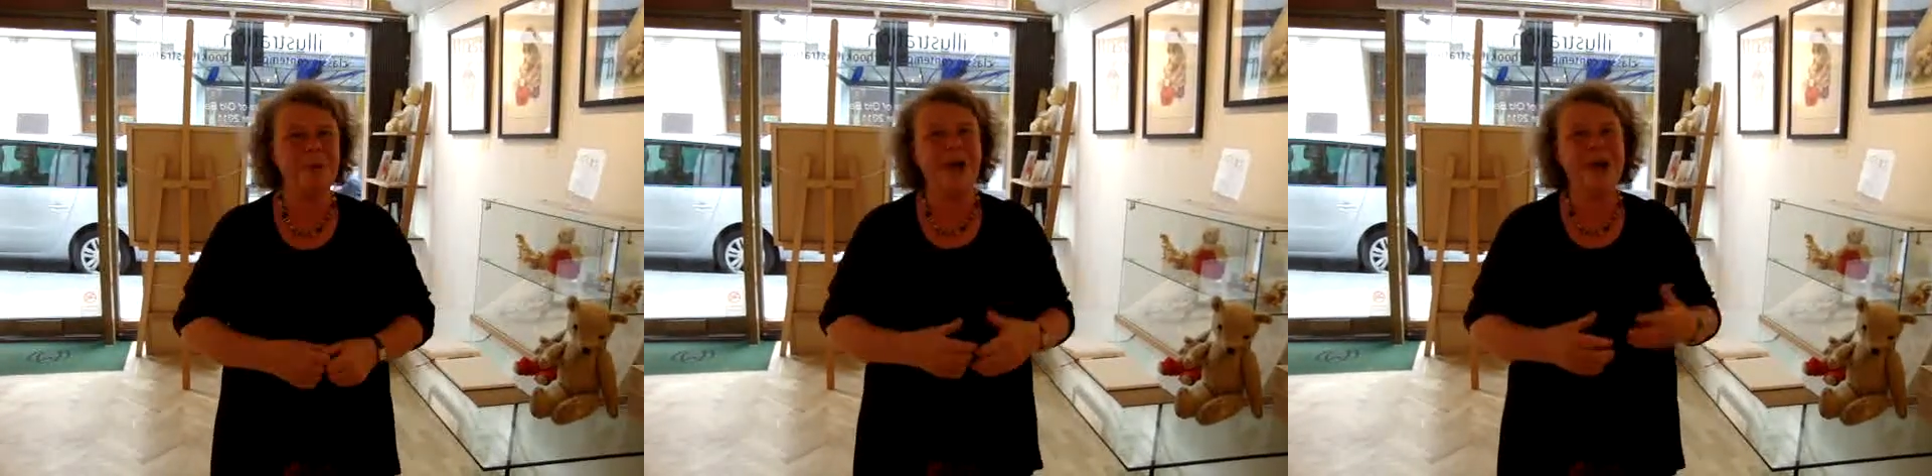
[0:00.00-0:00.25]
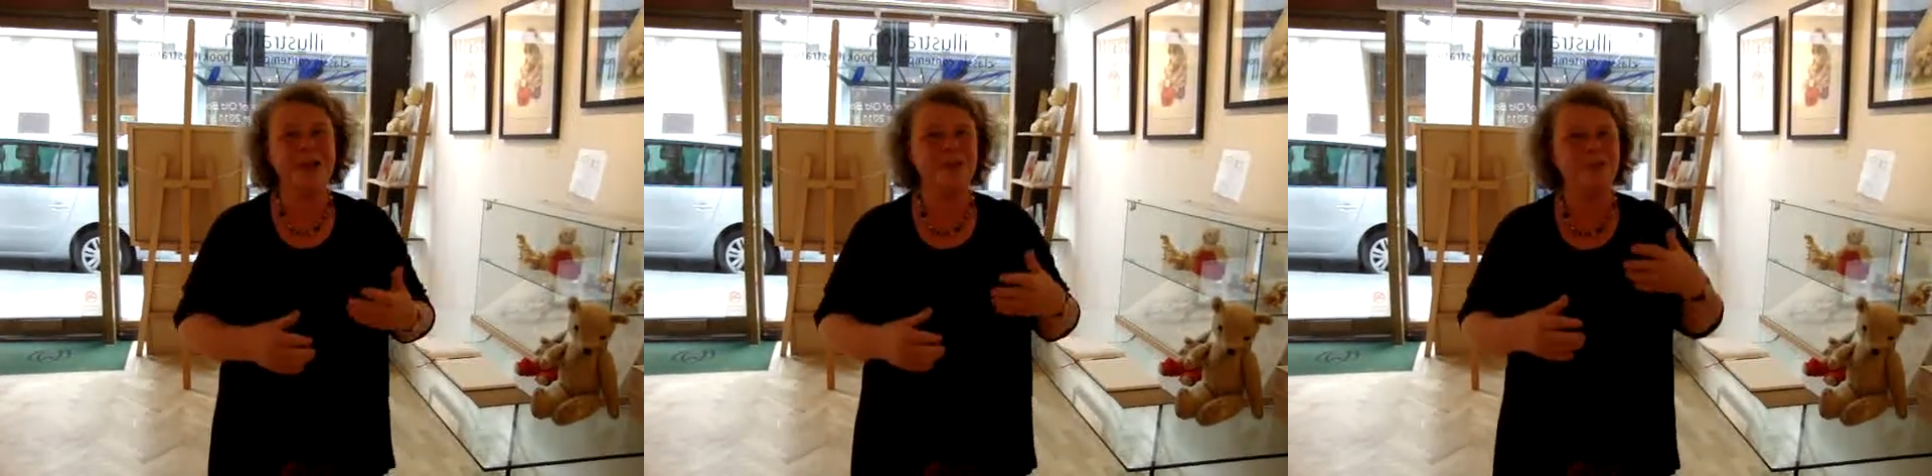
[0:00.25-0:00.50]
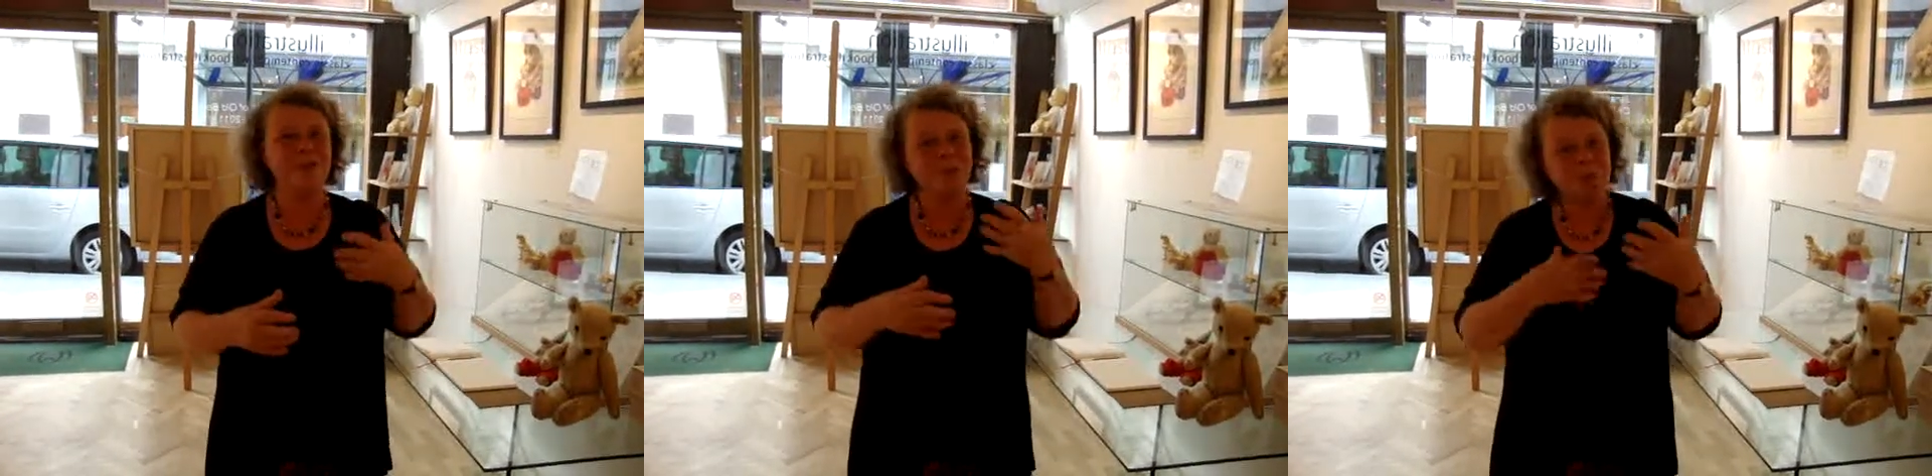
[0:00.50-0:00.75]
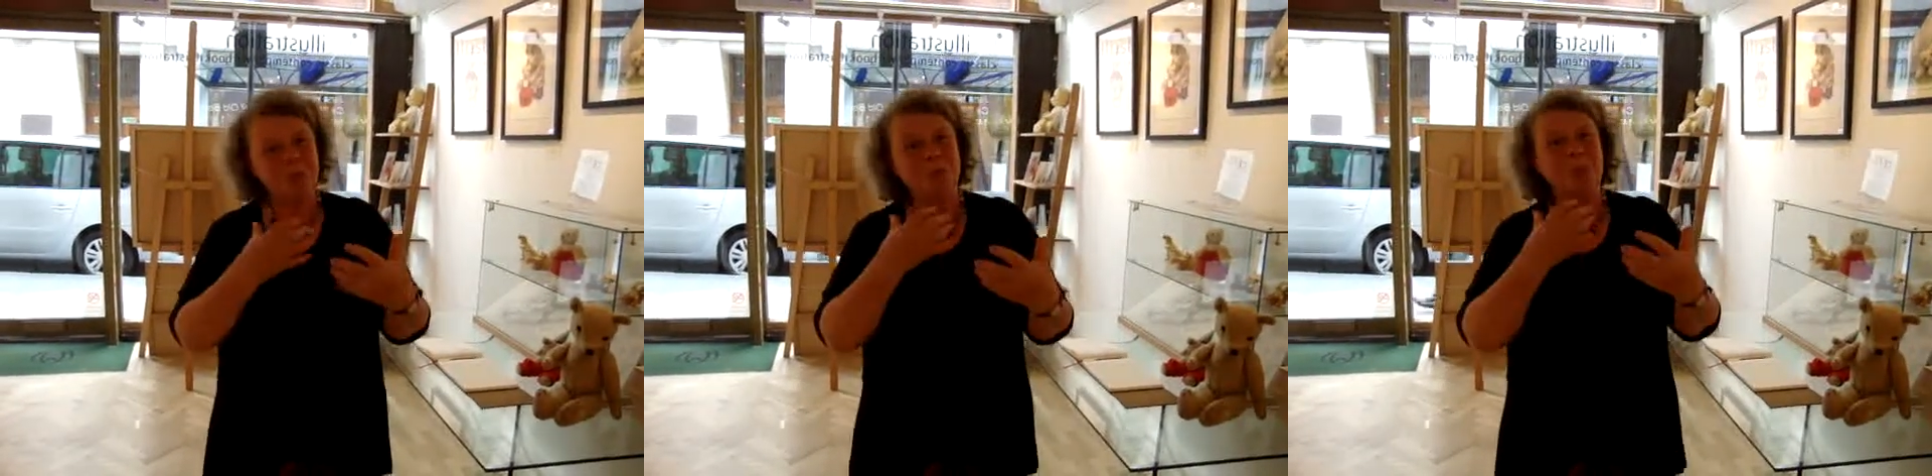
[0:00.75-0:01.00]
and
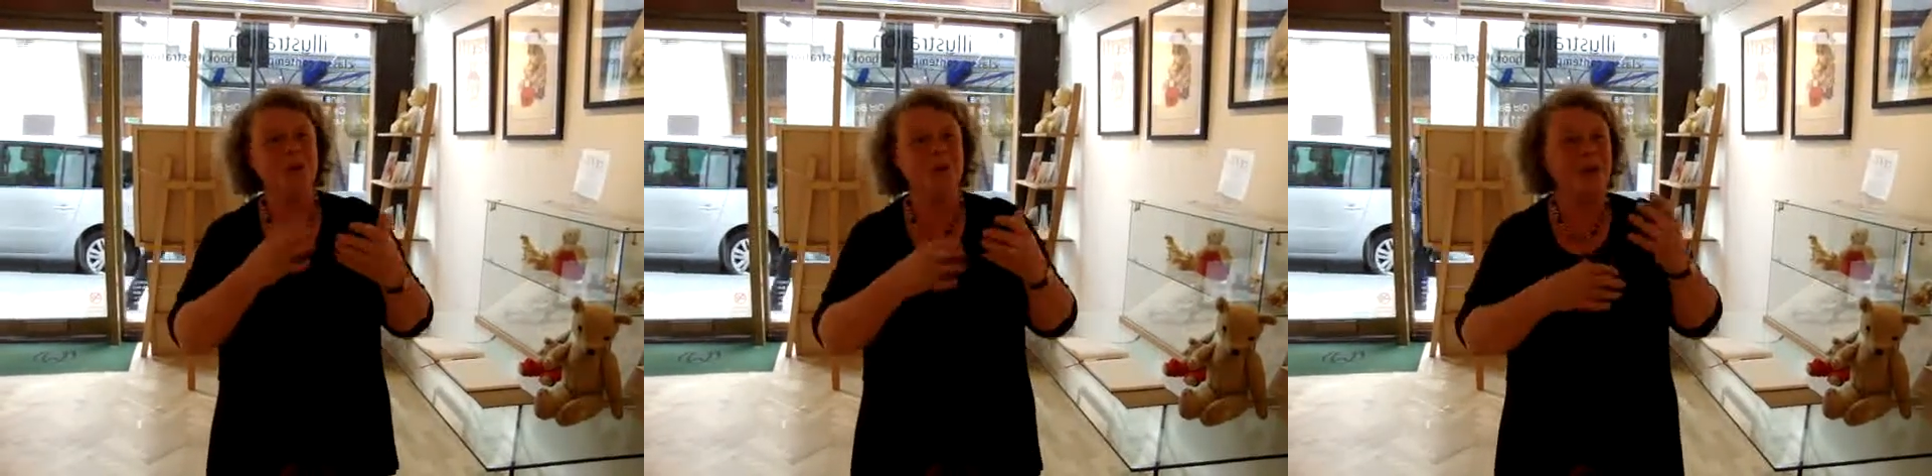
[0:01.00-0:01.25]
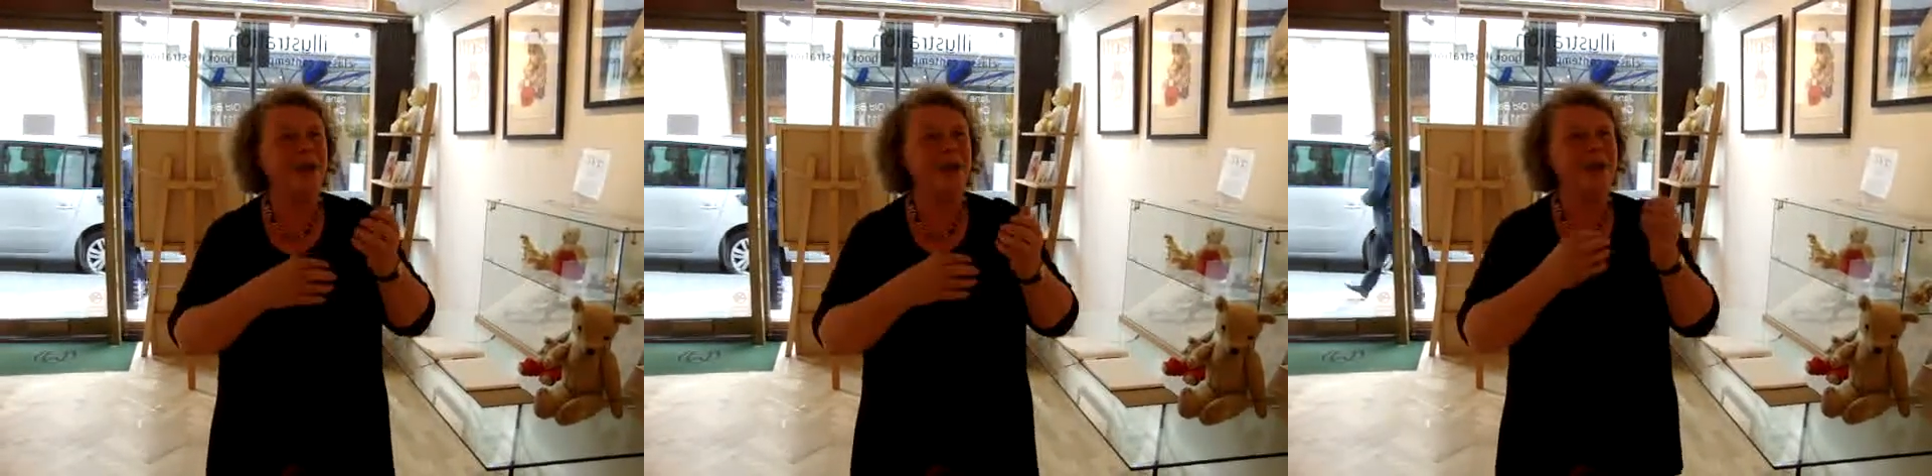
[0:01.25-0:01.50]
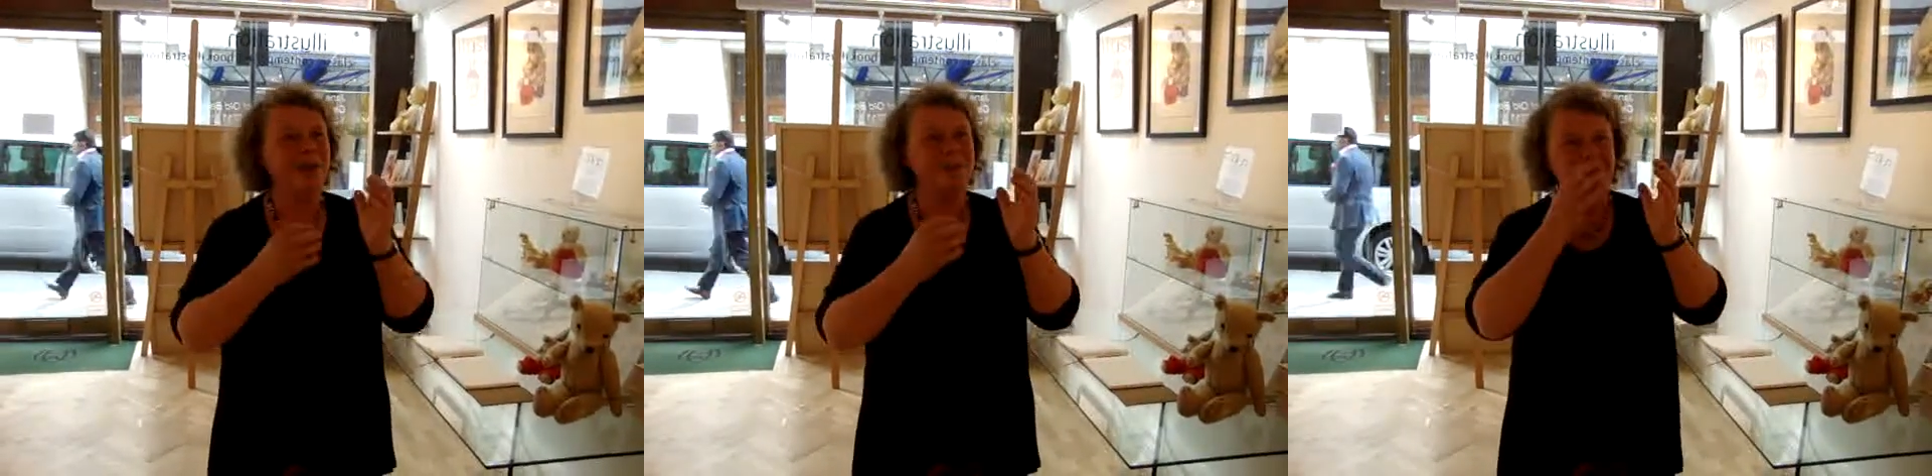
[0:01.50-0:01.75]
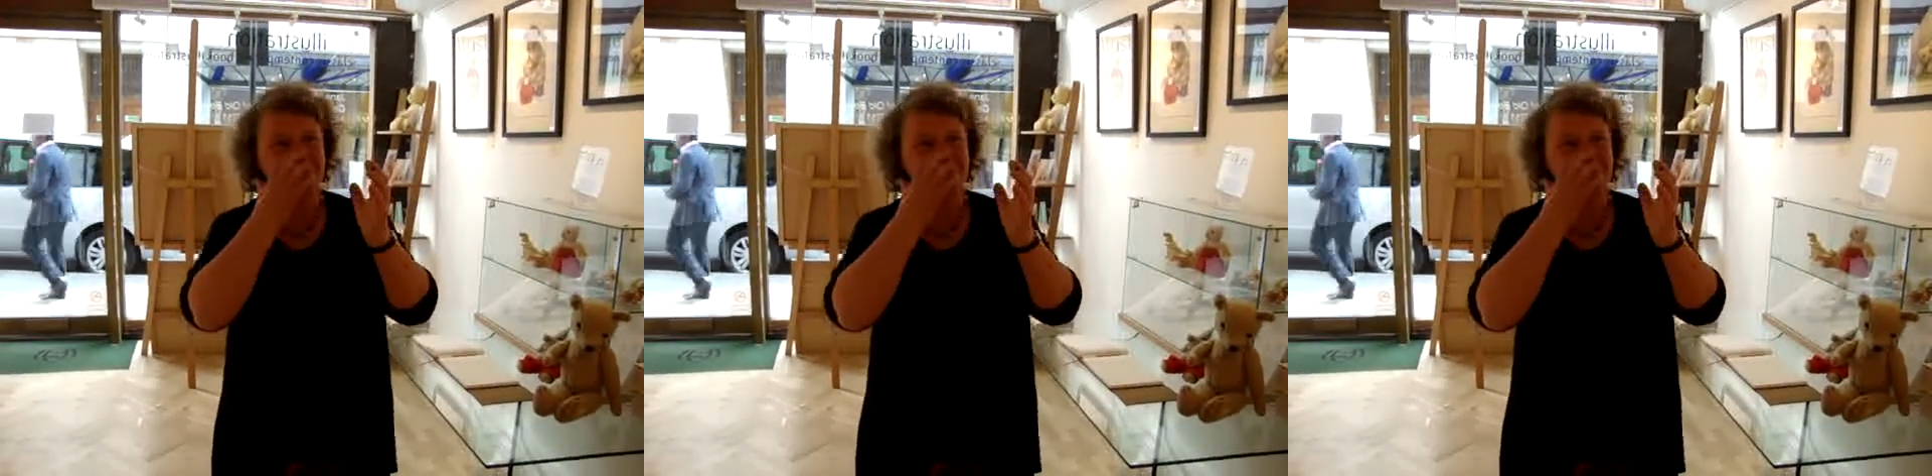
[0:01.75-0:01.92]
or walking, and